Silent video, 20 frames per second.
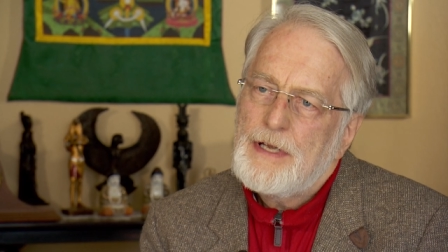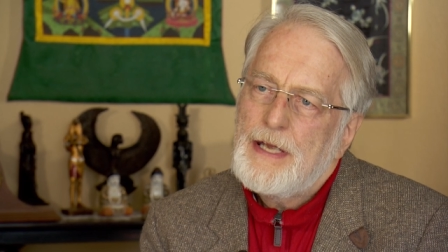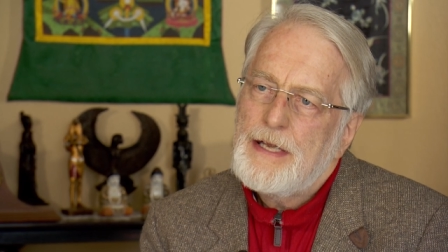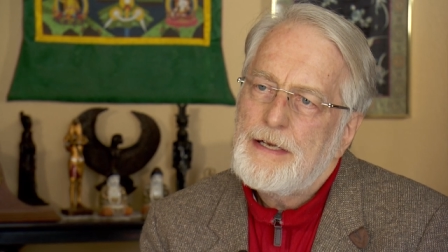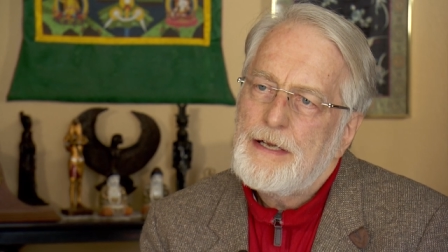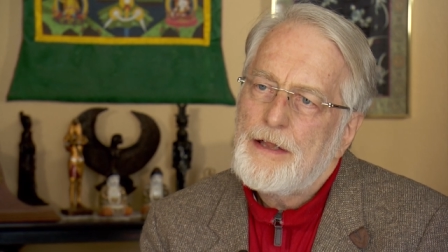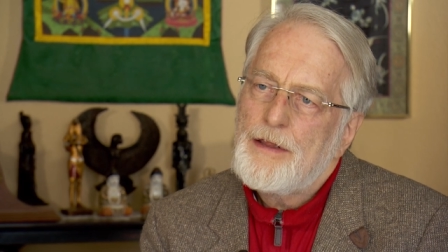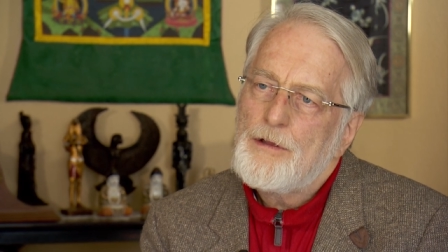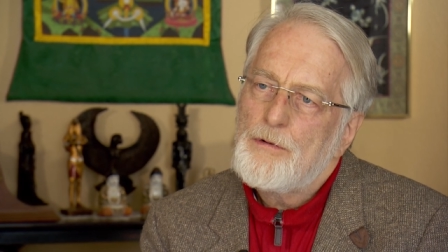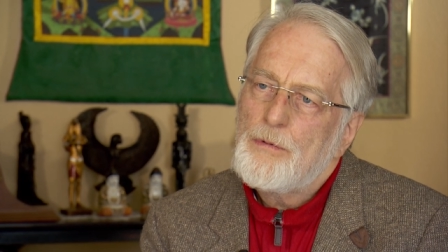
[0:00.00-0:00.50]

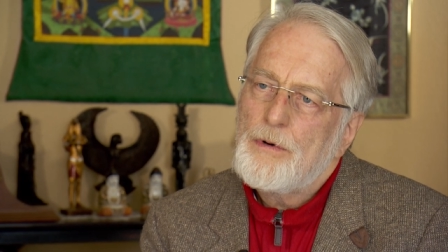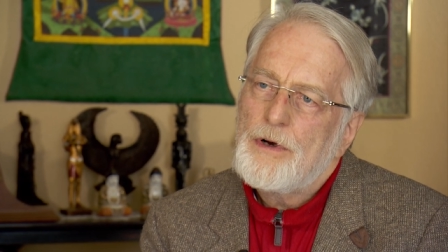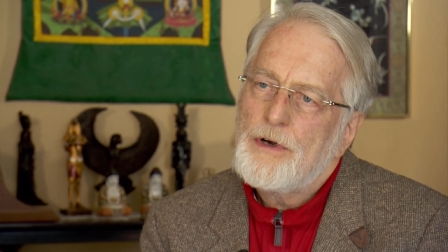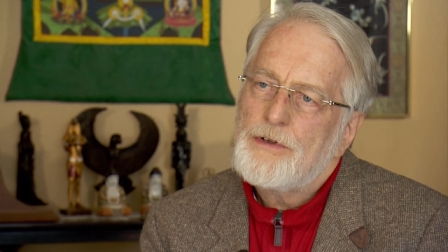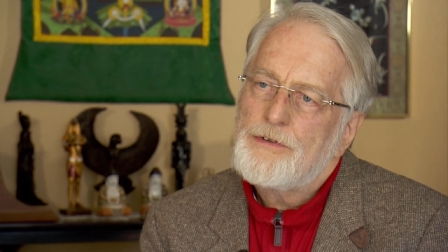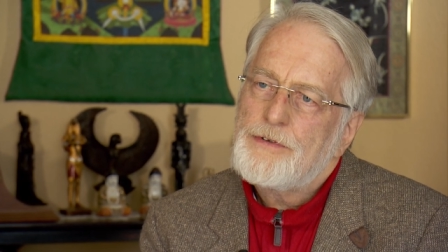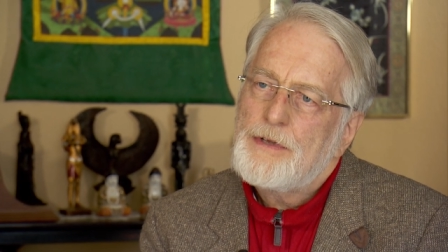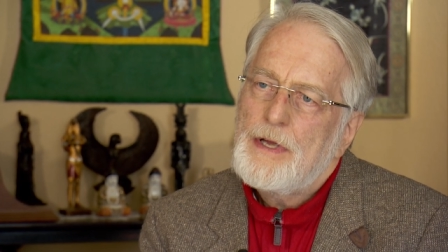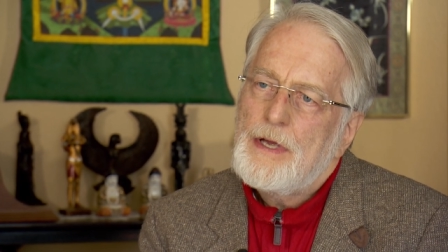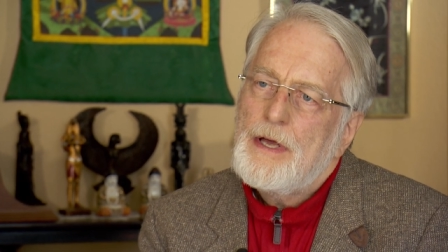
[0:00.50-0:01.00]
In other
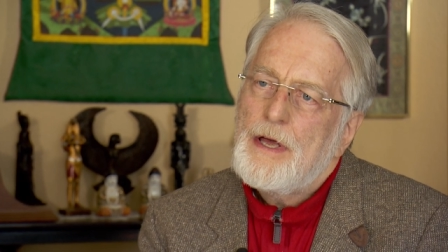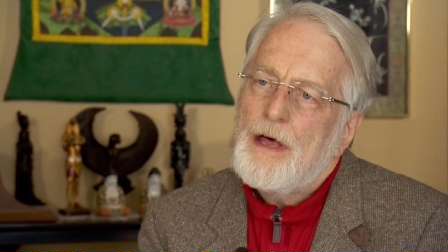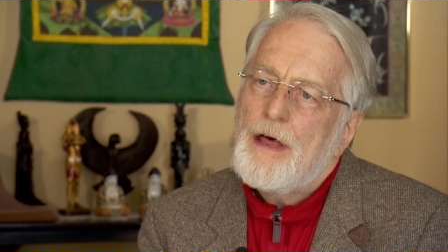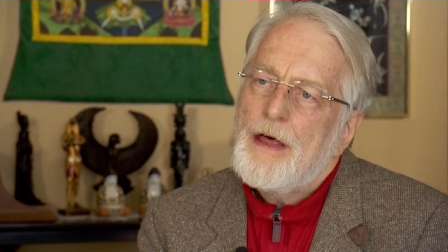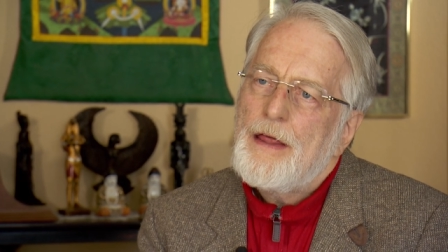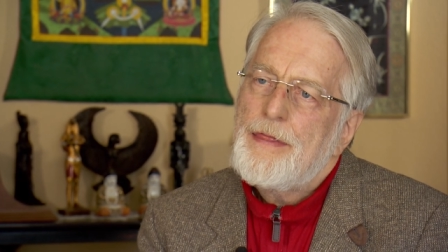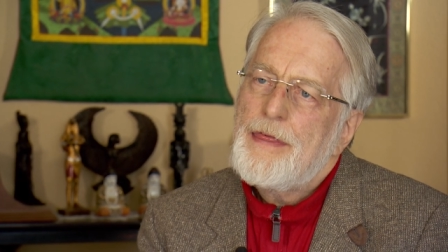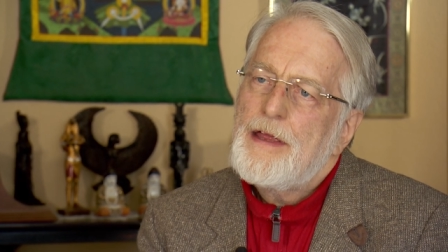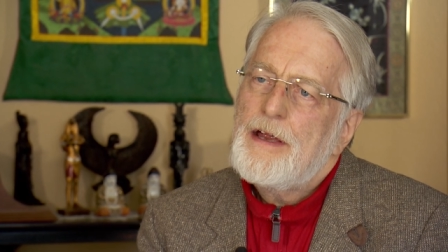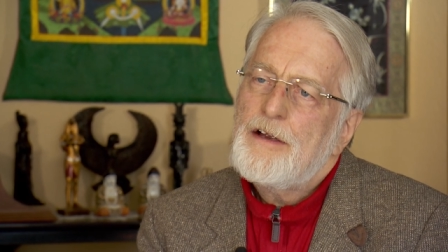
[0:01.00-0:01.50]
words,
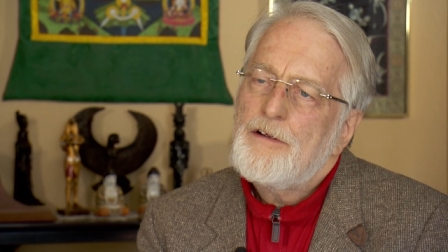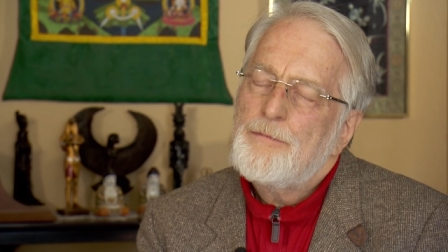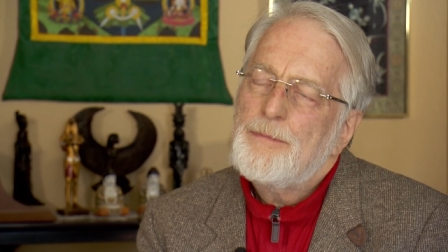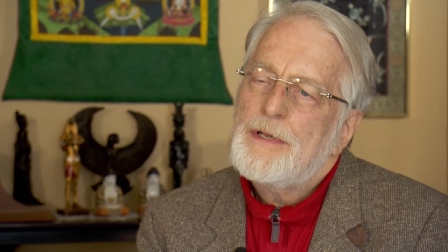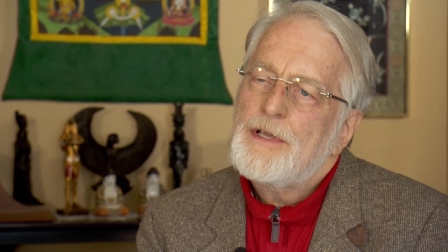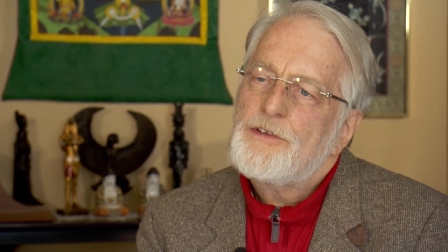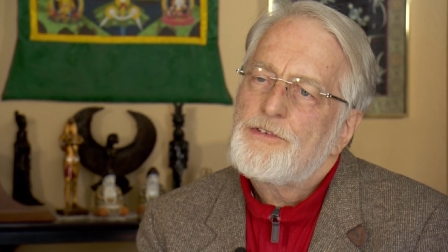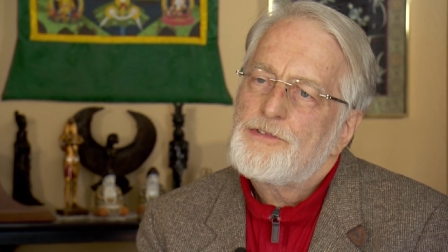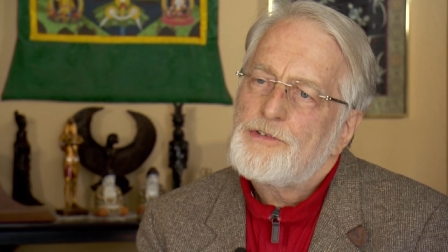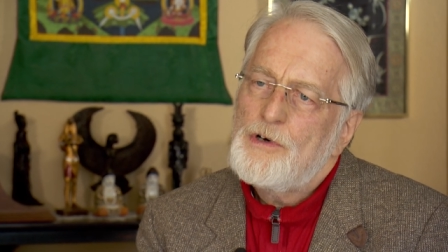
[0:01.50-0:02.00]
there have
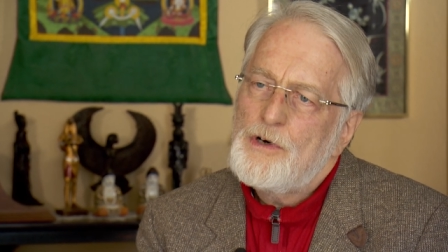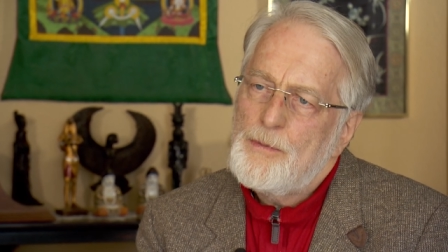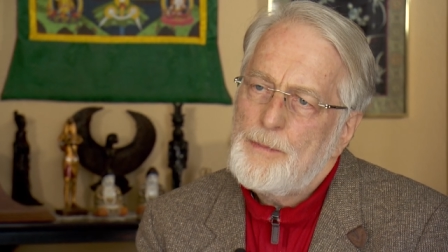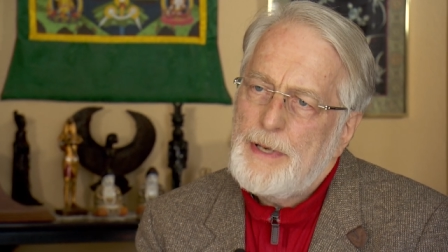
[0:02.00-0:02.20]
been so